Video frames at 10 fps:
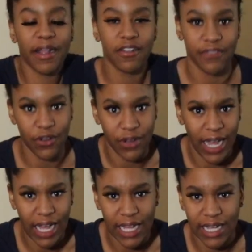microphone
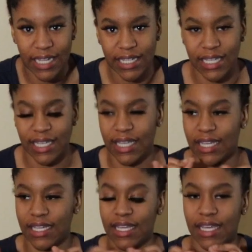got,
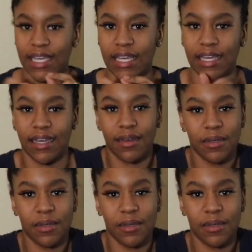it